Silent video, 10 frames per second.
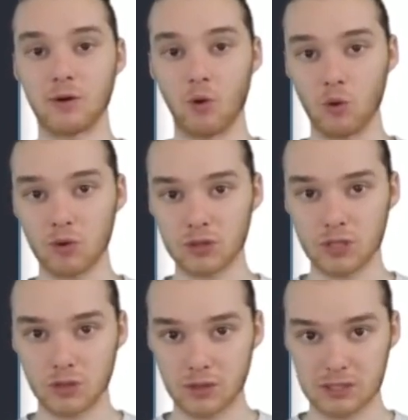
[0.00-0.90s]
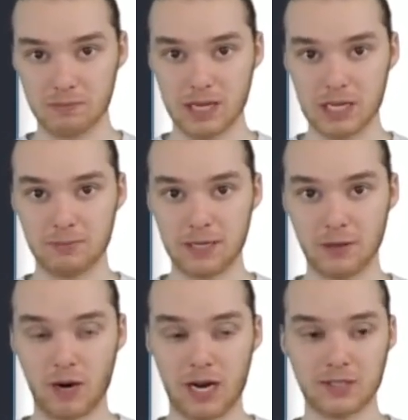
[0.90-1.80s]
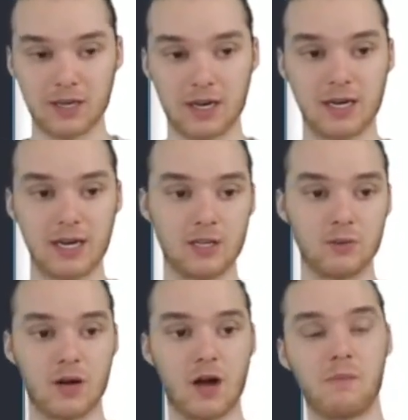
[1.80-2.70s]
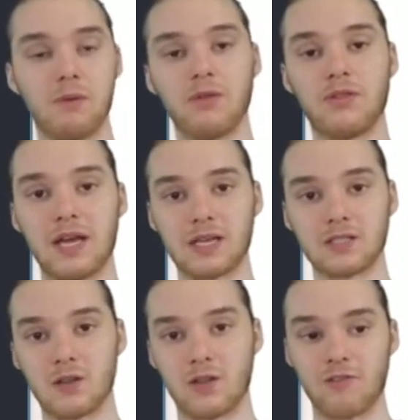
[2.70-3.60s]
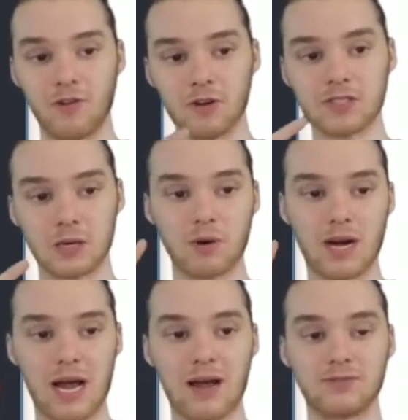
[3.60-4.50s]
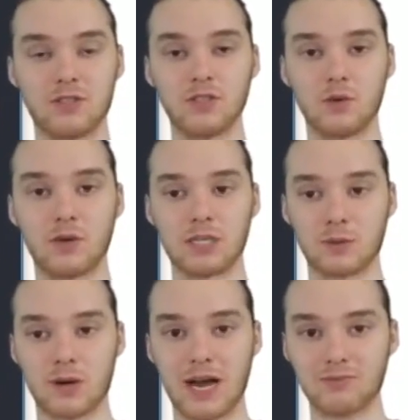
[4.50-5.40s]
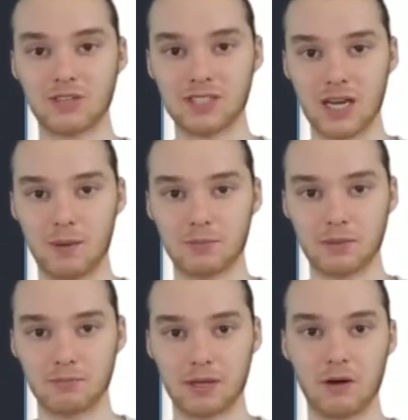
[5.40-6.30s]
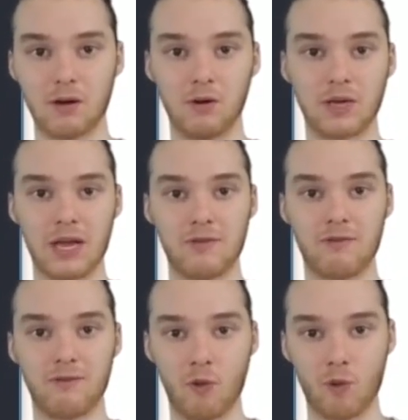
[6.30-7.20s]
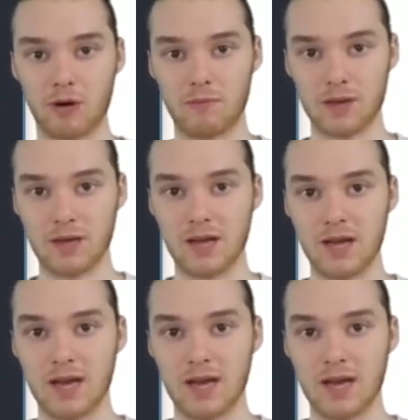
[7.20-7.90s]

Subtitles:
Now, in order to do this in PHP, we're actually going to need to do a couple things. The first thing we're going to have to do is we're going to have to set up something called a form.